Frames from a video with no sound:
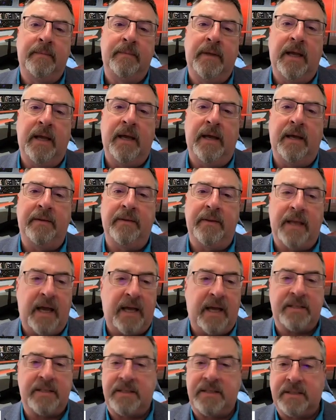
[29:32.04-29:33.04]
And
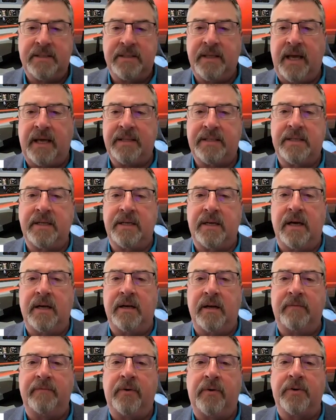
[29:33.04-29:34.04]
that's that's a, an
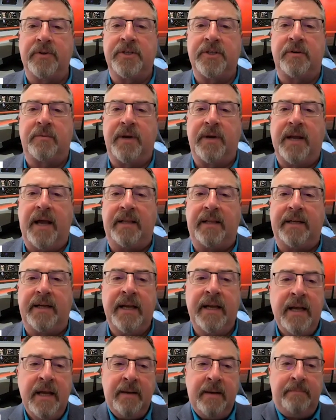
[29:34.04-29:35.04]
unfortunate reality.
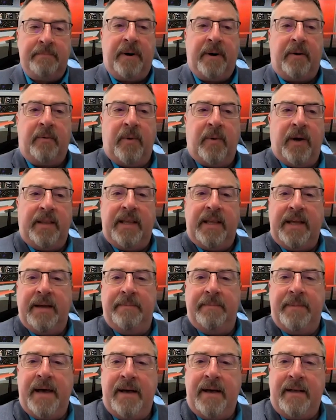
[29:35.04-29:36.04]
But when they
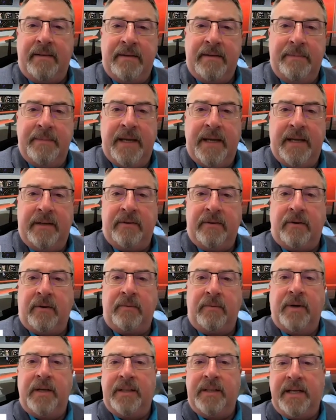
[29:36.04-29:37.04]
amalgamate, or
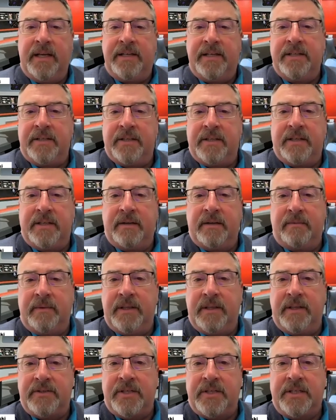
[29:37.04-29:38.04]
when they when
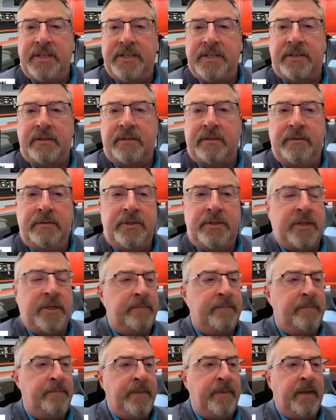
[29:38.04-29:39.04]
there's a dissolution,
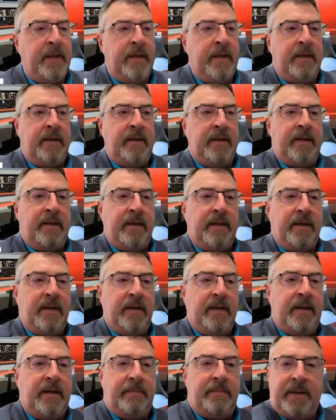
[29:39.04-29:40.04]

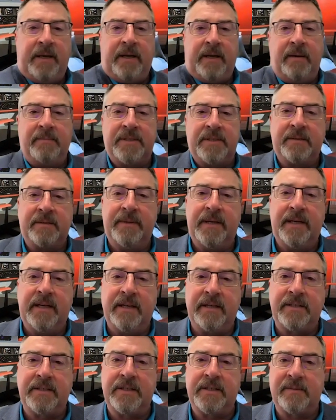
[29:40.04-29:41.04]
it becomes somebody
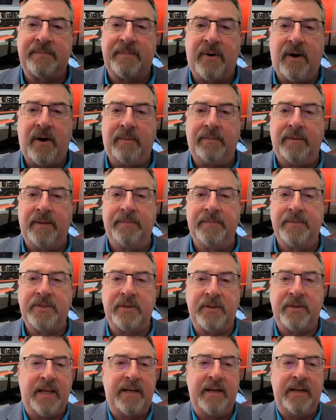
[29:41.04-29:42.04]
else's problem. So
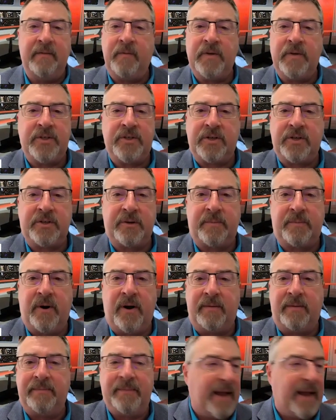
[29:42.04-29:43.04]
that infrastructure
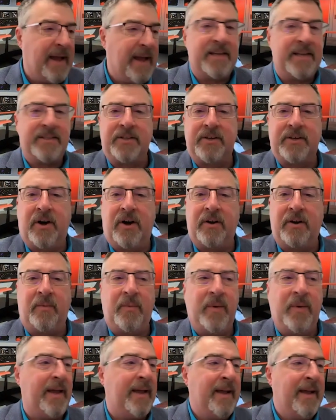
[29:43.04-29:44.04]
problem hasn't gone
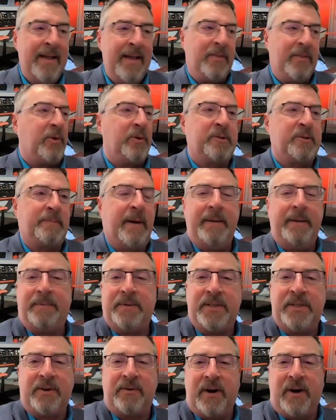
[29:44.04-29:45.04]
away. Those pipes
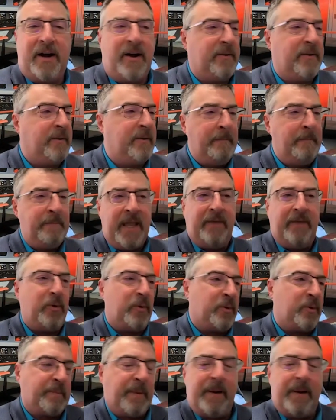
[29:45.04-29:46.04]
in the ground and
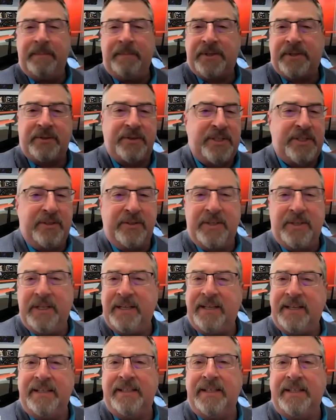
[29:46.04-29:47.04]
those pumps are still going
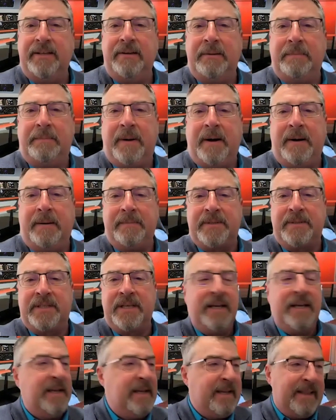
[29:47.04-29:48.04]
to continue to pumps.
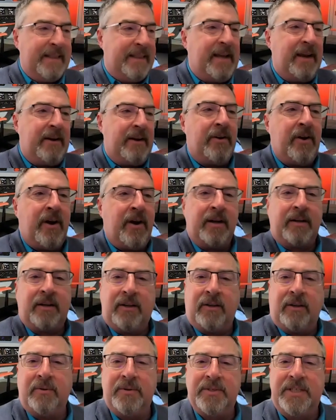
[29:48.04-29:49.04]
They're not
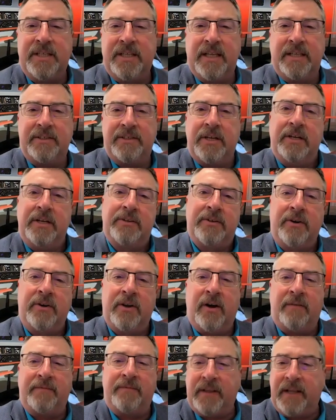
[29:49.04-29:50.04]
closing and, and turning
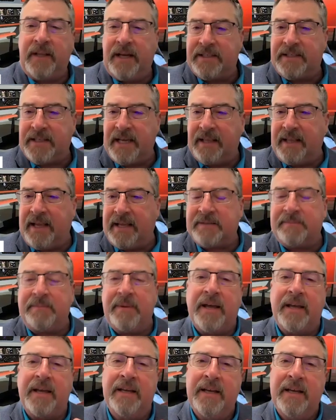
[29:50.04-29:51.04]
off the lights. And that's
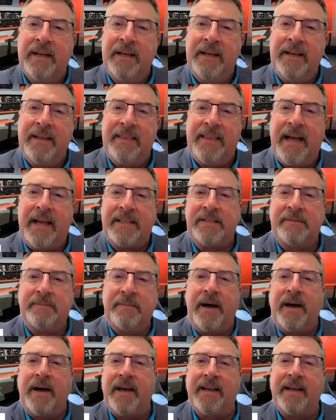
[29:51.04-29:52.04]
my, that's
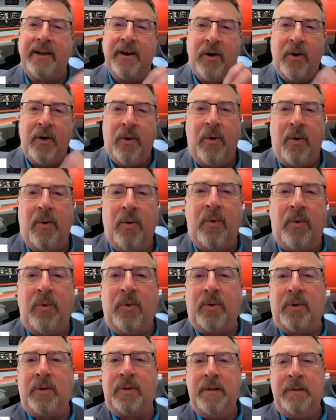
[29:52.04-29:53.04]
my
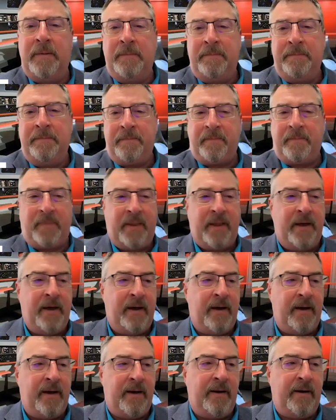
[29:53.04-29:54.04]
whole
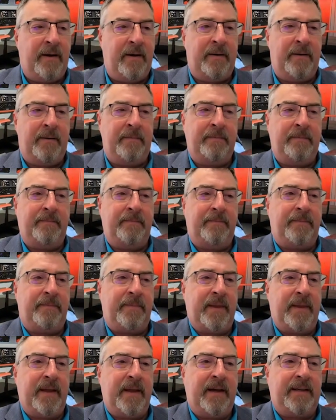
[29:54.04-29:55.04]
um,
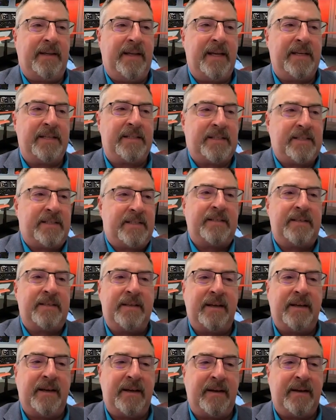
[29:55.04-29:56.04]
I guess,
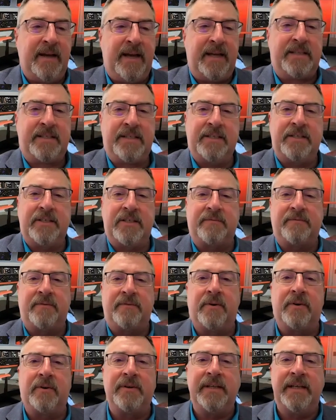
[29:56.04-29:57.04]
uh, essence
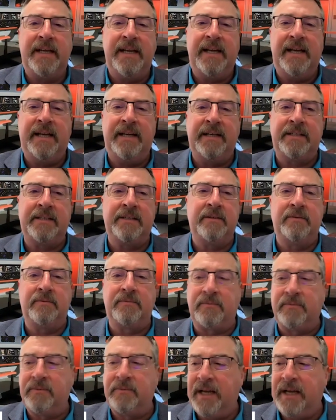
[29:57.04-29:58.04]
for needing to
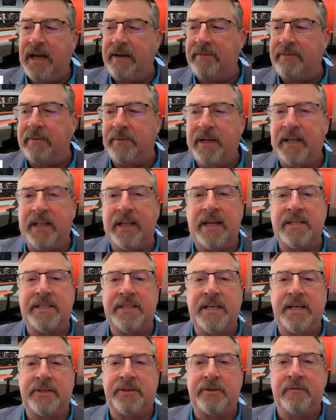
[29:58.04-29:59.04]
re have a
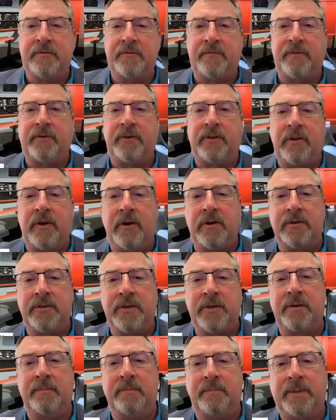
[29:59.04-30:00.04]
realization for a
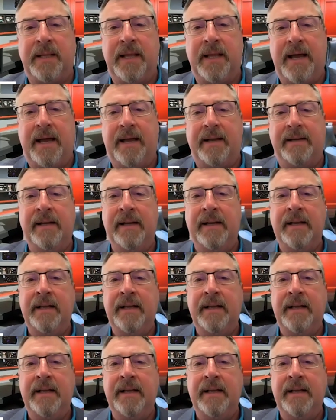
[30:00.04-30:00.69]
long-term plan.